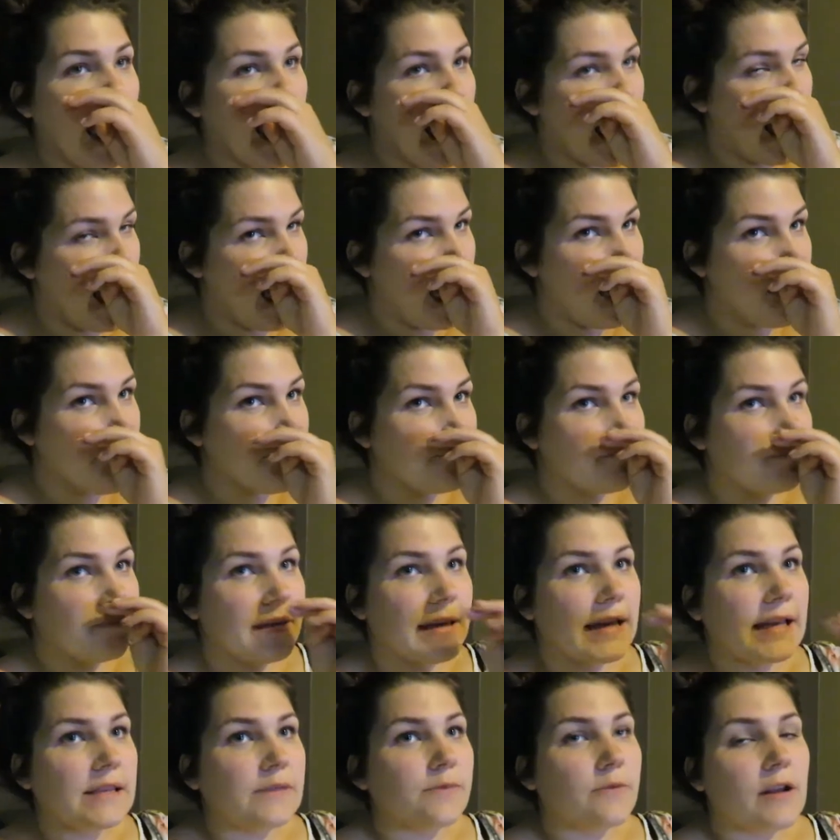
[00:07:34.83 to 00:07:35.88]

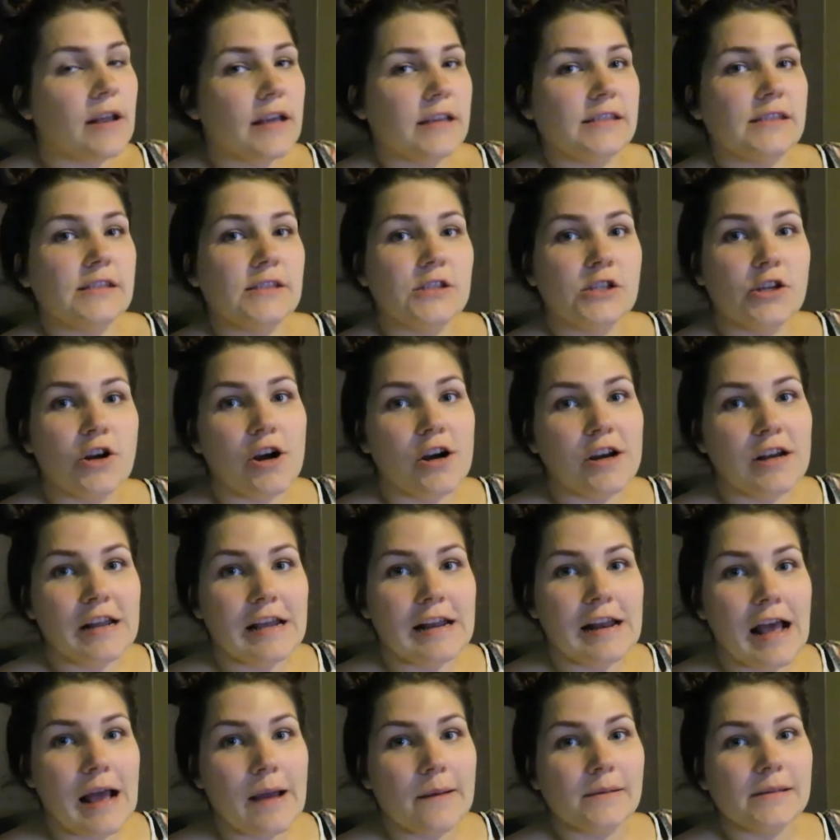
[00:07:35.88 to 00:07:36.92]
because when I
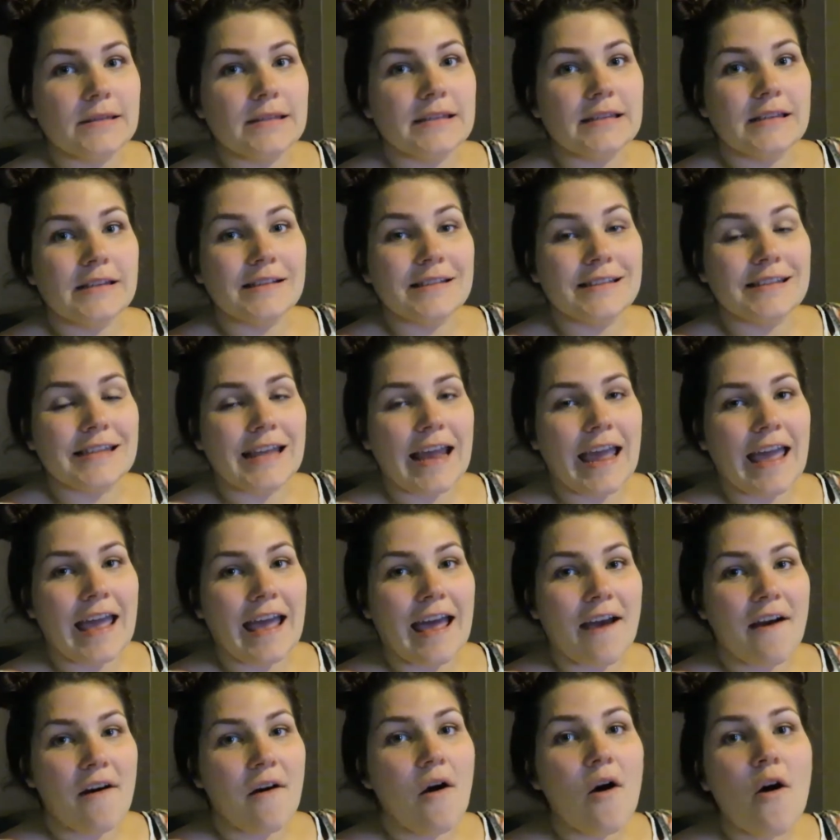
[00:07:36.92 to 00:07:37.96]
started, I was still
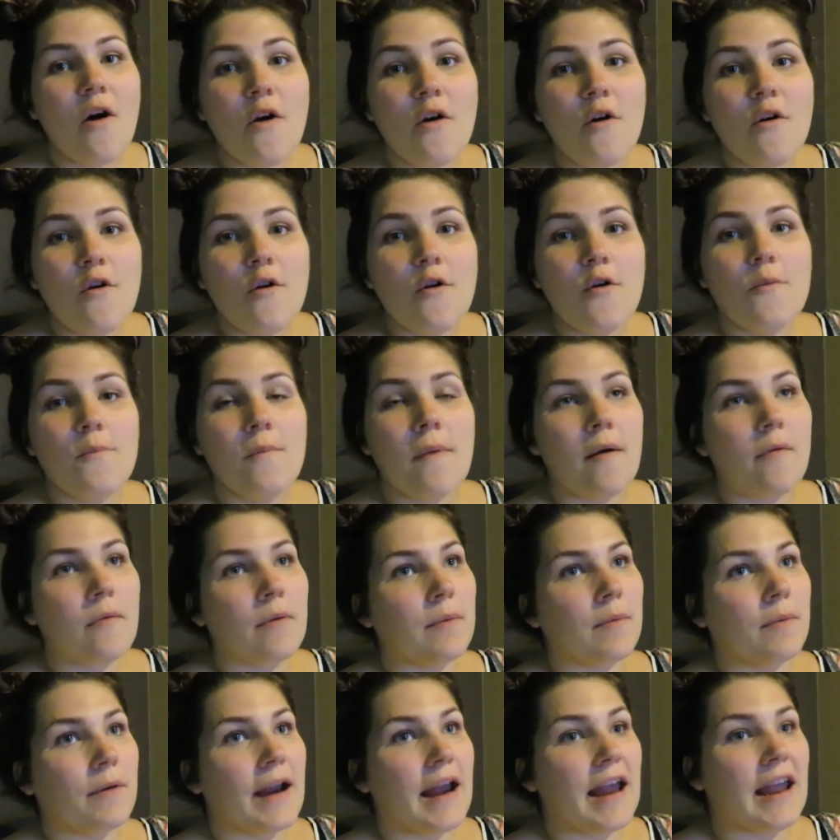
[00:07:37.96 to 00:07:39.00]
staying at home.
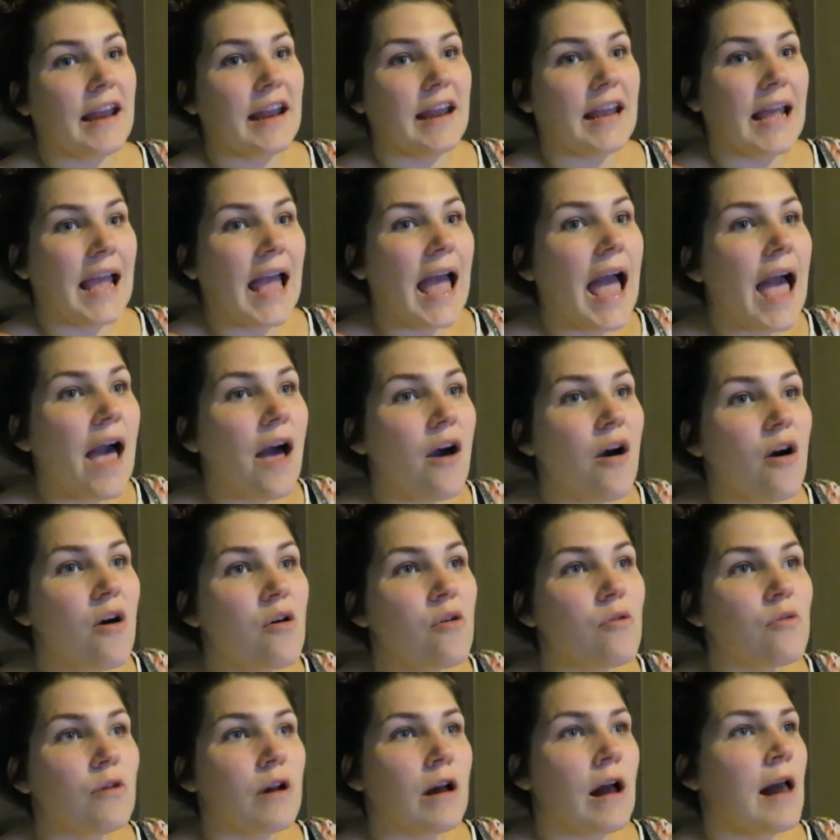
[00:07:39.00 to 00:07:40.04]
We were hanging
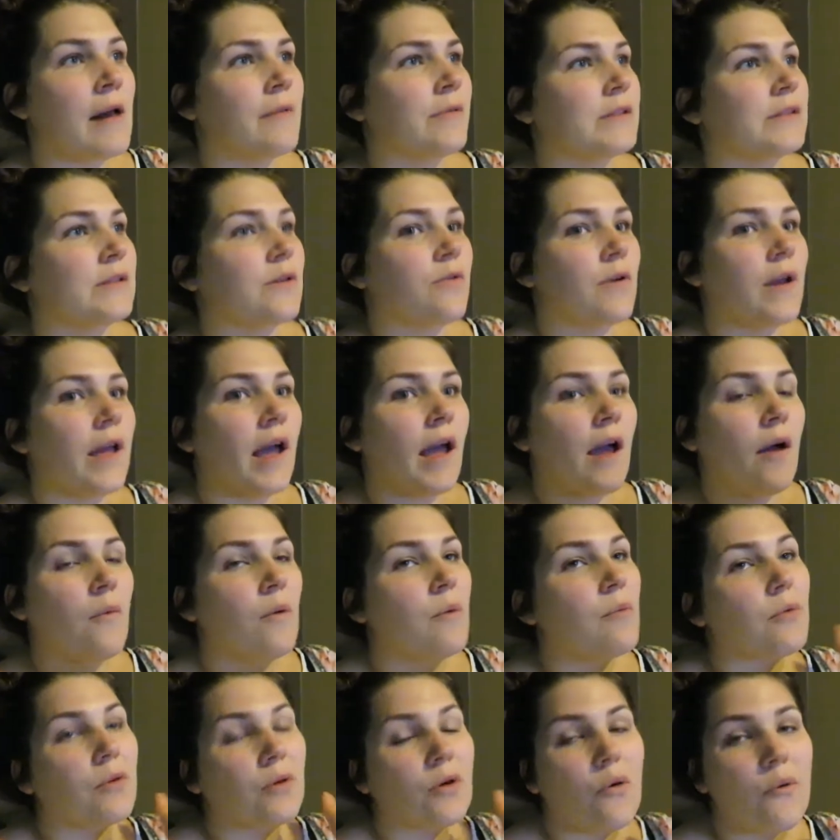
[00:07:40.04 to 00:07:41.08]
out.
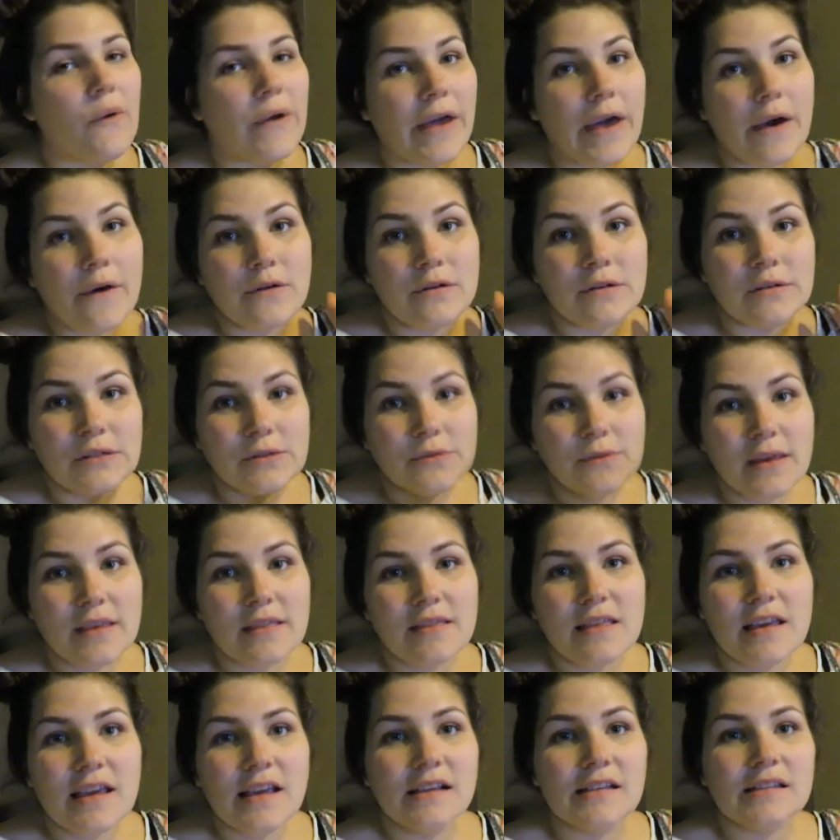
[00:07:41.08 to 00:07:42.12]
We were going out and
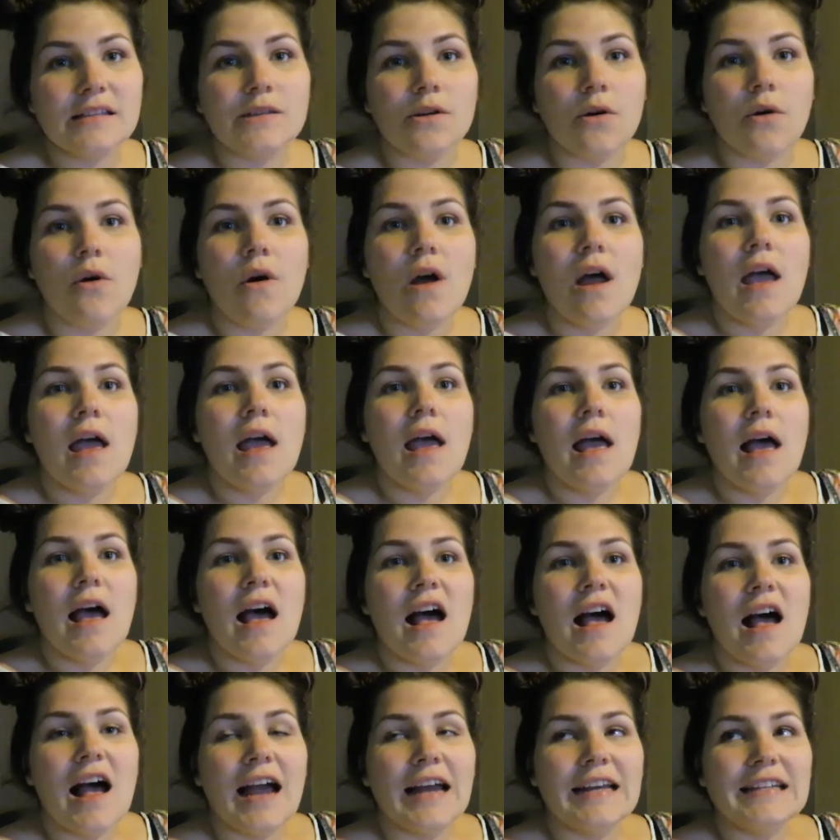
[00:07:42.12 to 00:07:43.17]
doing things. So
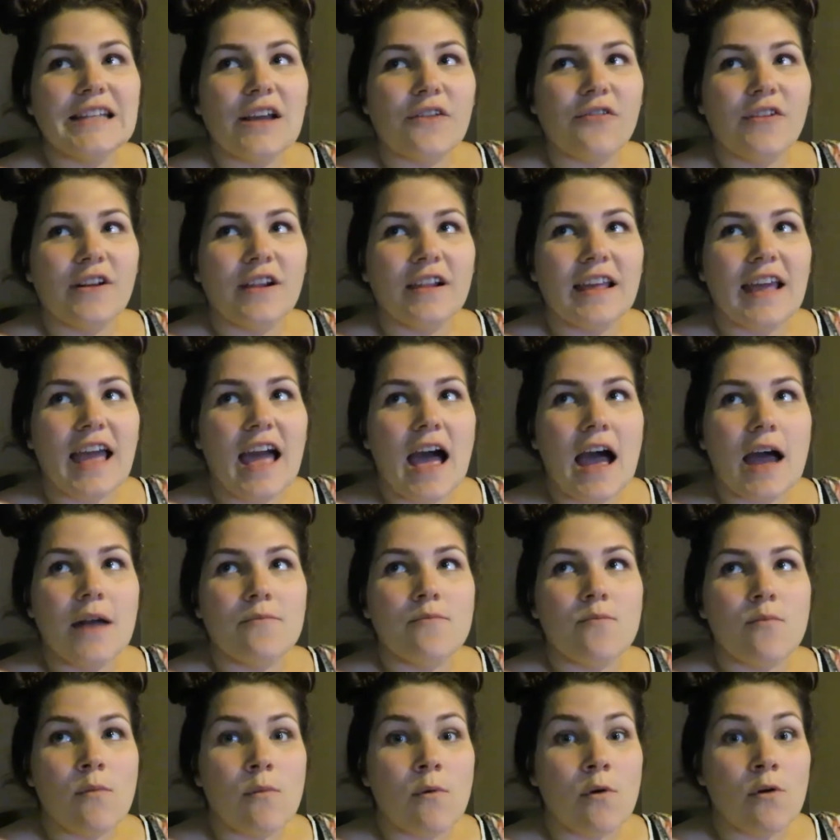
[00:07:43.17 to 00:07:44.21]
I definitely
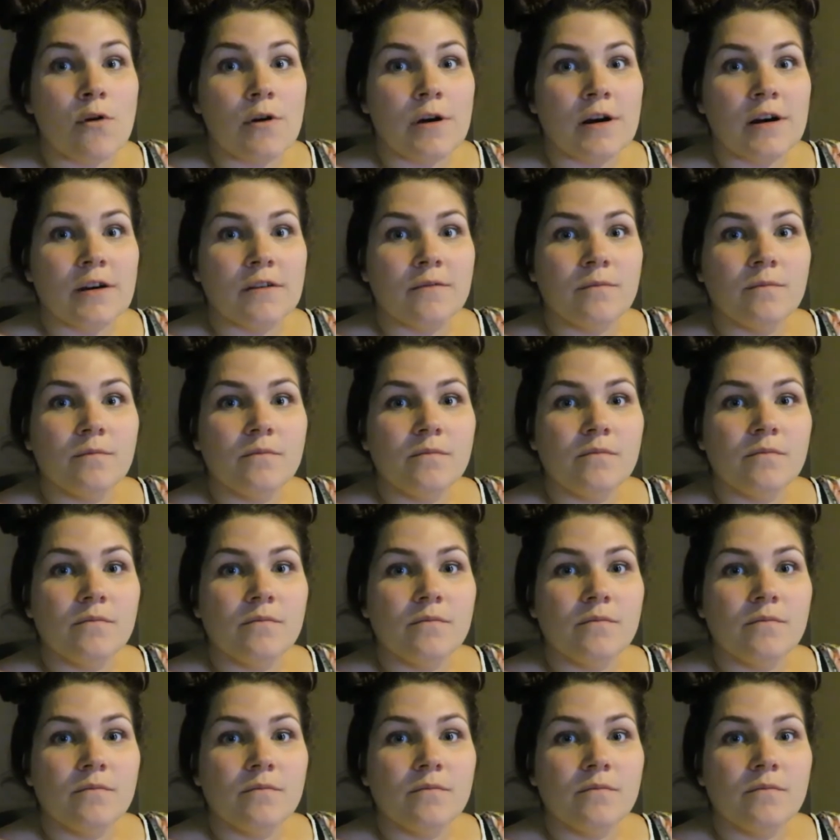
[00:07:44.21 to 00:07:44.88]
had more